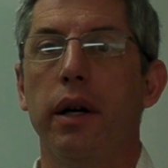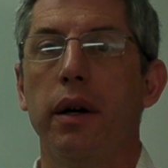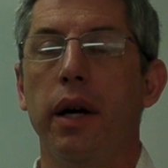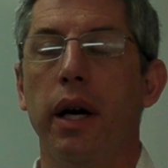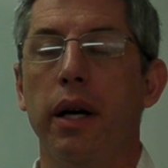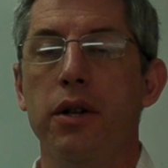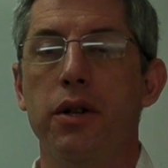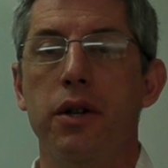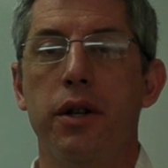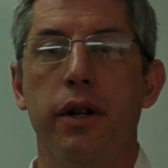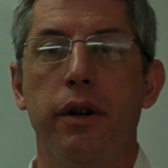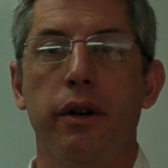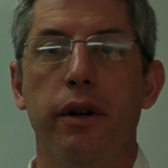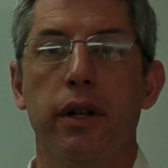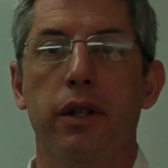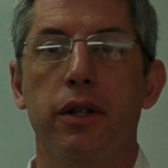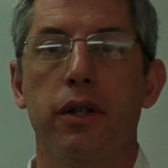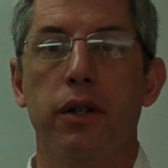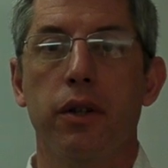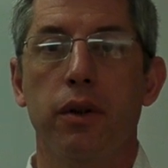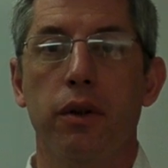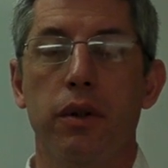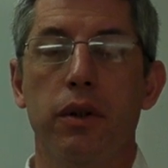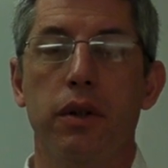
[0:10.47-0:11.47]
engineering
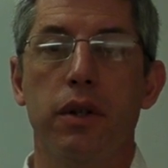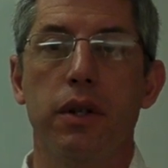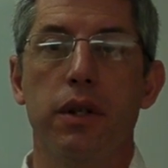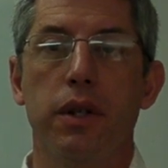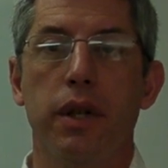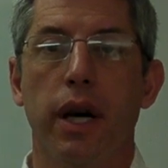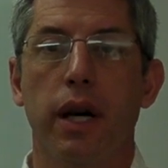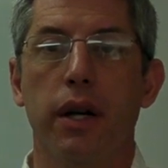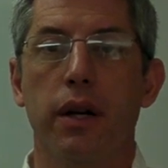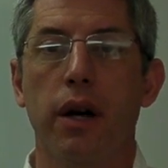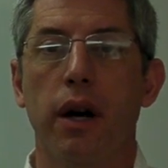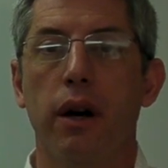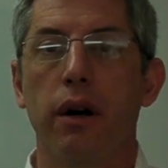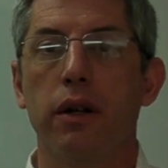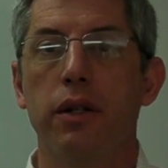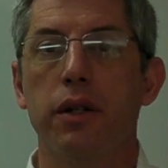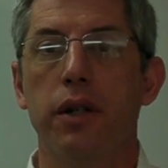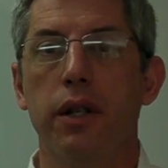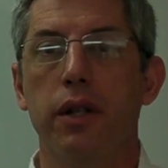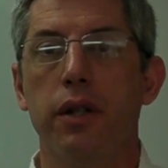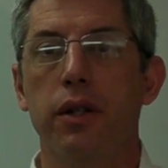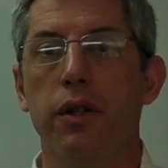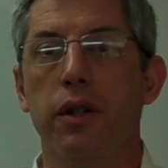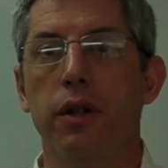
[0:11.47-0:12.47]
students and
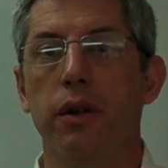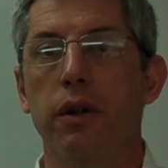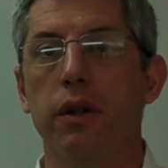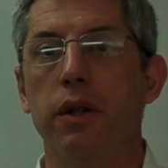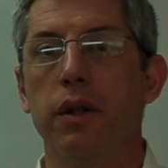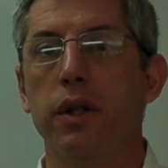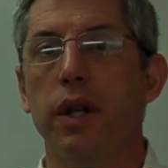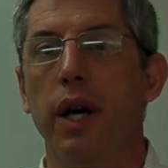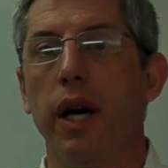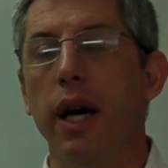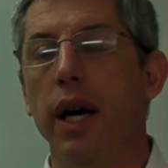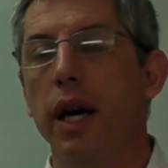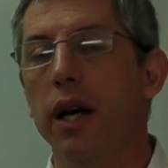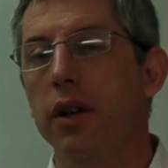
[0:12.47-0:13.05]
technology students.